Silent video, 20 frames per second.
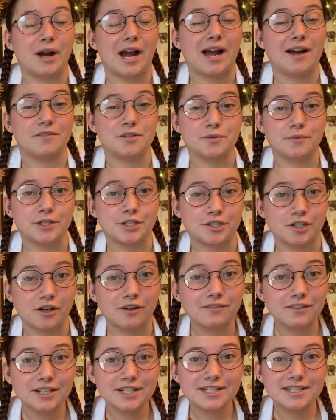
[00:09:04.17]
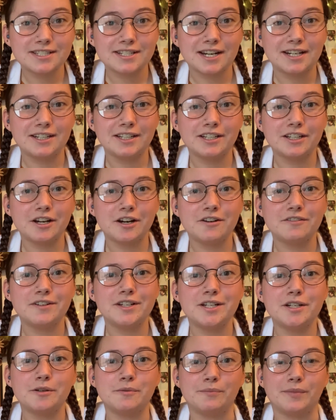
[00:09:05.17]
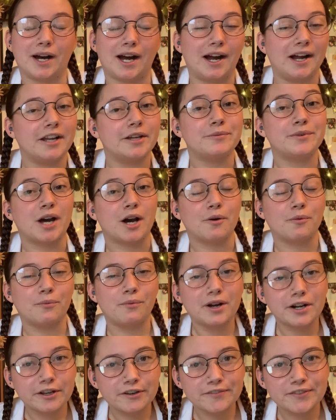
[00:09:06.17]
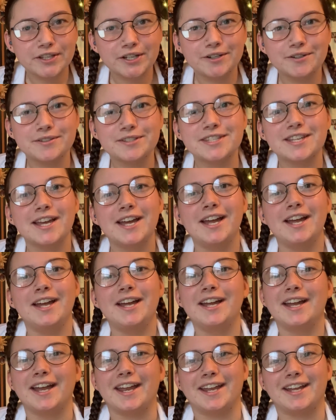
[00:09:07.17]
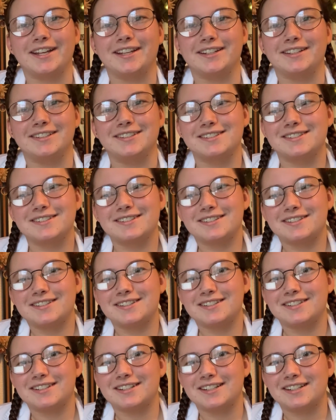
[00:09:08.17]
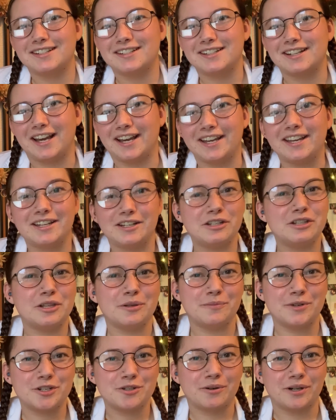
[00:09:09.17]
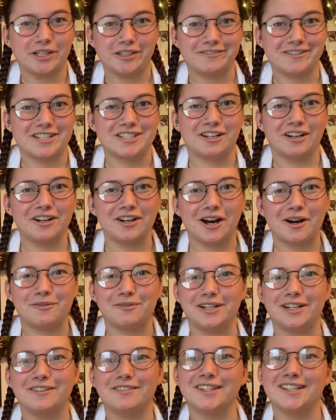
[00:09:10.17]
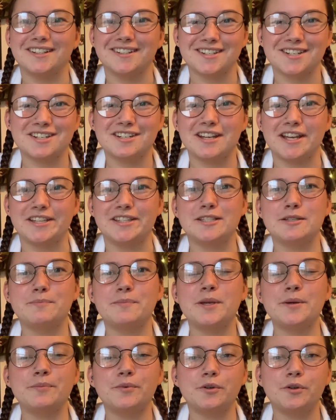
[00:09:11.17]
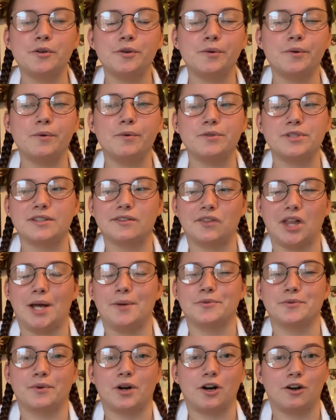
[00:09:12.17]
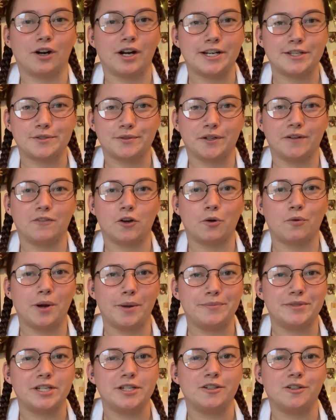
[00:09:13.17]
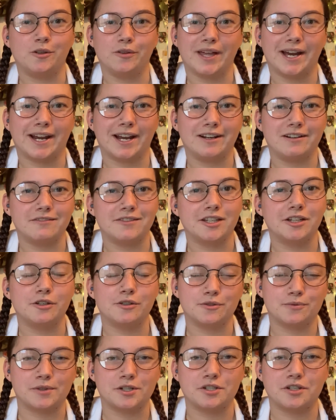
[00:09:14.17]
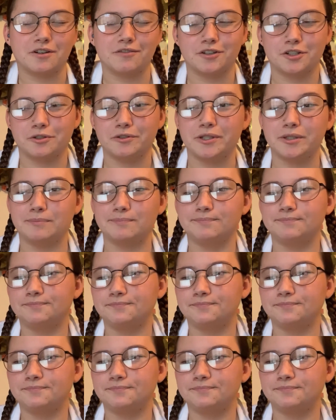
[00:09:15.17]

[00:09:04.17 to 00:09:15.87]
have switched over to studying COVID, but I am not one of those. And again, the majority of us are not one of those. It's people whose labs were already sort of equipped to do that kind of thing who switched over to it.